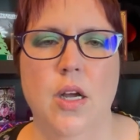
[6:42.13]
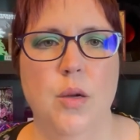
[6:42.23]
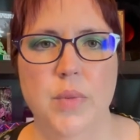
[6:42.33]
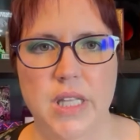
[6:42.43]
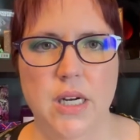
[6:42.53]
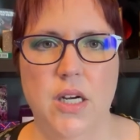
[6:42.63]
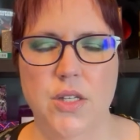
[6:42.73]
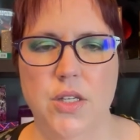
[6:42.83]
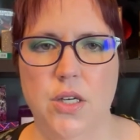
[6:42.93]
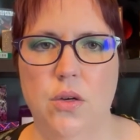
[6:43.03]
but then
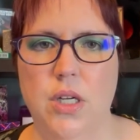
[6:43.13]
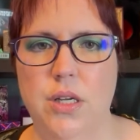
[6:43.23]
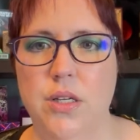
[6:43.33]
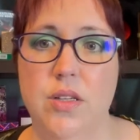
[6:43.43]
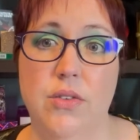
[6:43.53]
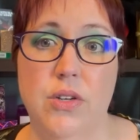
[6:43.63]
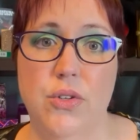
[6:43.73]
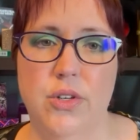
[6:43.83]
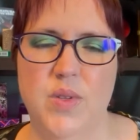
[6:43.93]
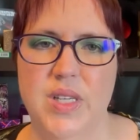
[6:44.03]
also severe
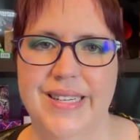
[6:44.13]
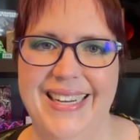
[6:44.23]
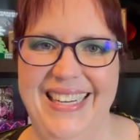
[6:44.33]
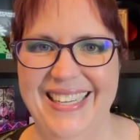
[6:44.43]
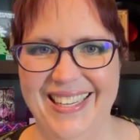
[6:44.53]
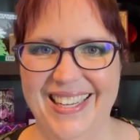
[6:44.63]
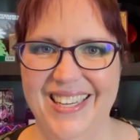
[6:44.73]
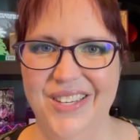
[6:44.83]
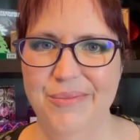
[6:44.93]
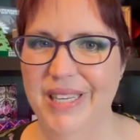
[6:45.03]
storms tonight.
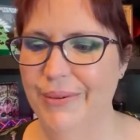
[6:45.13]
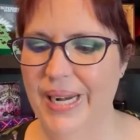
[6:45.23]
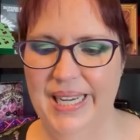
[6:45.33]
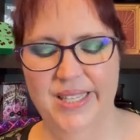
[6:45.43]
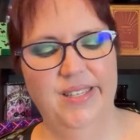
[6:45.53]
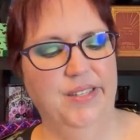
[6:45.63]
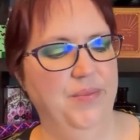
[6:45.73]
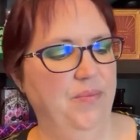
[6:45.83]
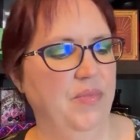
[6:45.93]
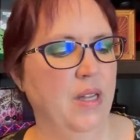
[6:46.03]
Go Midwest.
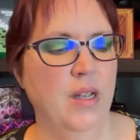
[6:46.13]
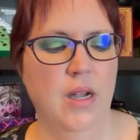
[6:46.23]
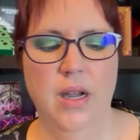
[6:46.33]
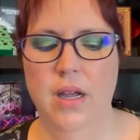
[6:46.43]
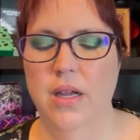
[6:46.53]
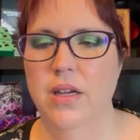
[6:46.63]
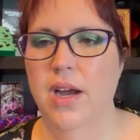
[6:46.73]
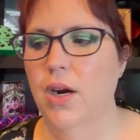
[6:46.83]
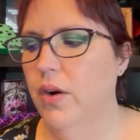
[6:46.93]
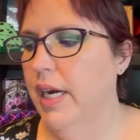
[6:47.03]

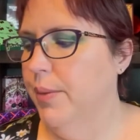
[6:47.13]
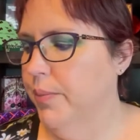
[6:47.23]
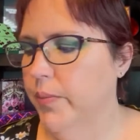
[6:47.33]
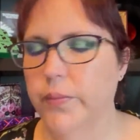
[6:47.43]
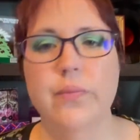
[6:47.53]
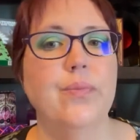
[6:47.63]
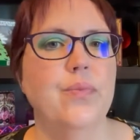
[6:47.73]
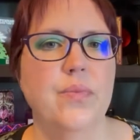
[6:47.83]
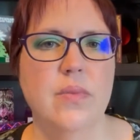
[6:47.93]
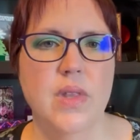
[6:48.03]
All right,
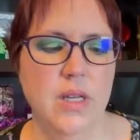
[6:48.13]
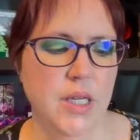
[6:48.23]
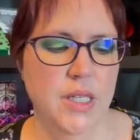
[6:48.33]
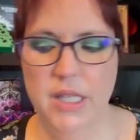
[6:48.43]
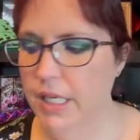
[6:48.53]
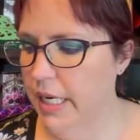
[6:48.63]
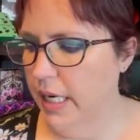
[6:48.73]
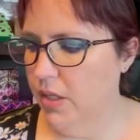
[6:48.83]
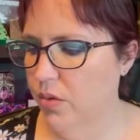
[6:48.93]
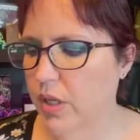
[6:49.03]
the
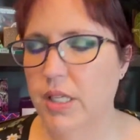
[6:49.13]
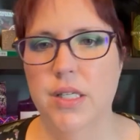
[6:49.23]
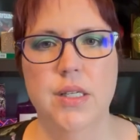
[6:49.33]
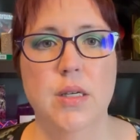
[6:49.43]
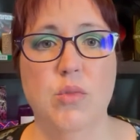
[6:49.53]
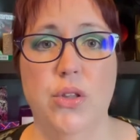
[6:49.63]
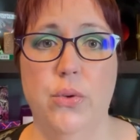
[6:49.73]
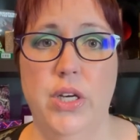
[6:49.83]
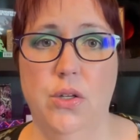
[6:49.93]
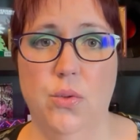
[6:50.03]
next one, this is number
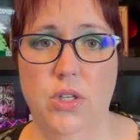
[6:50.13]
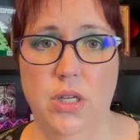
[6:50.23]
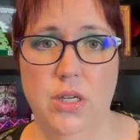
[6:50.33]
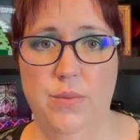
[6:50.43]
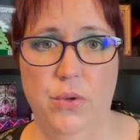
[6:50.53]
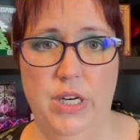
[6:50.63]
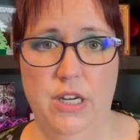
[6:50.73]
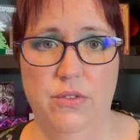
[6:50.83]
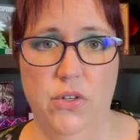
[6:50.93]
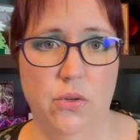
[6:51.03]
3 because we're in the top 3
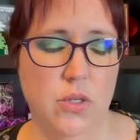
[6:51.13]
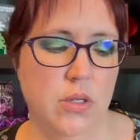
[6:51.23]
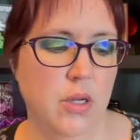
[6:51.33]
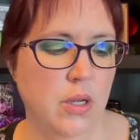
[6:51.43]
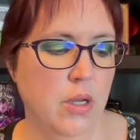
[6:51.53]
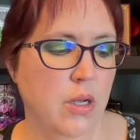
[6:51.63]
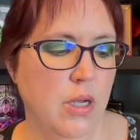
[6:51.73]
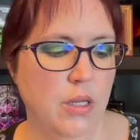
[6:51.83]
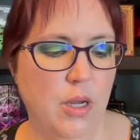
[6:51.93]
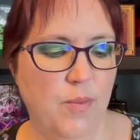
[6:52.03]
now, folks.
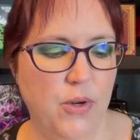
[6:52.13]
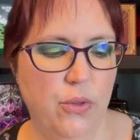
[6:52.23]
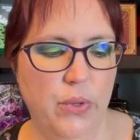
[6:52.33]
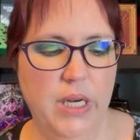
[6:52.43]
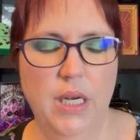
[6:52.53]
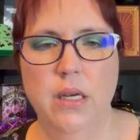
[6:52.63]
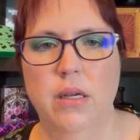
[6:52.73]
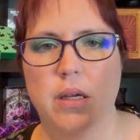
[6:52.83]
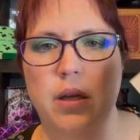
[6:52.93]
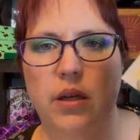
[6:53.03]
Number 3
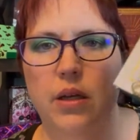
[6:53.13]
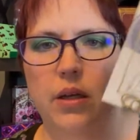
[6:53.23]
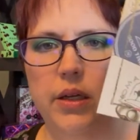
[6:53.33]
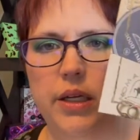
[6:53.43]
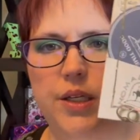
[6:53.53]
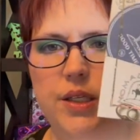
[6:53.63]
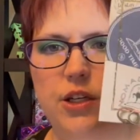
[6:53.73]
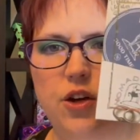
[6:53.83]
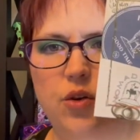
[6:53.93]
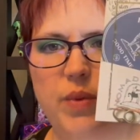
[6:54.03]
is the
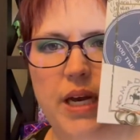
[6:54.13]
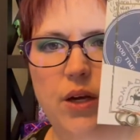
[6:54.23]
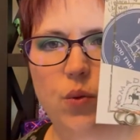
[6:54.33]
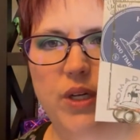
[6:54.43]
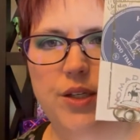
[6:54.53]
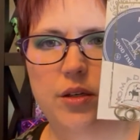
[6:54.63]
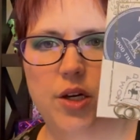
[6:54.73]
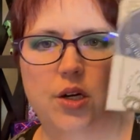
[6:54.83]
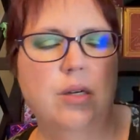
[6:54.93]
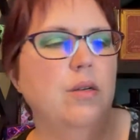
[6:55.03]
Nomad
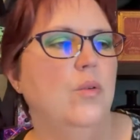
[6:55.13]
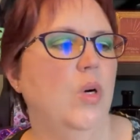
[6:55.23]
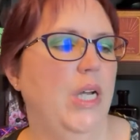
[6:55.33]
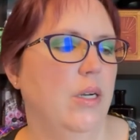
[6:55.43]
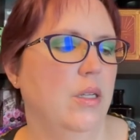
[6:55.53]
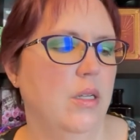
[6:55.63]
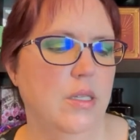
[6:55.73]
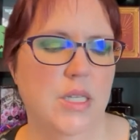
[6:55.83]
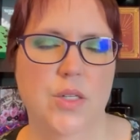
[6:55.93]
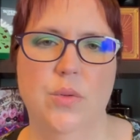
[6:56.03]
Whistler one. And
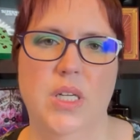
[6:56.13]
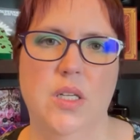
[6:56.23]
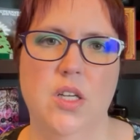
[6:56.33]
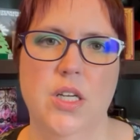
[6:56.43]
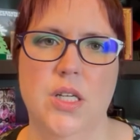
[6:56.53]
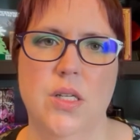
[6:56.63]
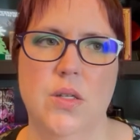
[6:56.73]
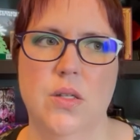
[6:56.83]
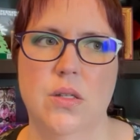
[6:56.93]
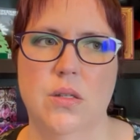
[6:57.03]
this one
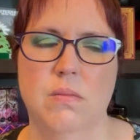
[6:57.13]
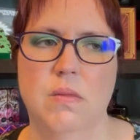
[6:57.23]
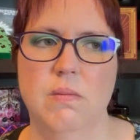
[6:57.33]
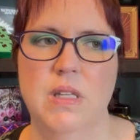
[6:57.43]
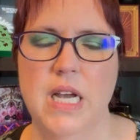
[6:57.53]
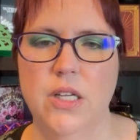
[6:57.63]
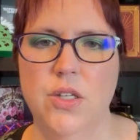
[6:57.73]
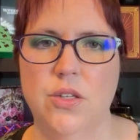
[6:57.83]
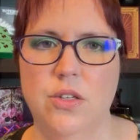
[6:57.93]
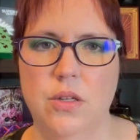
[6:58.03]
is next,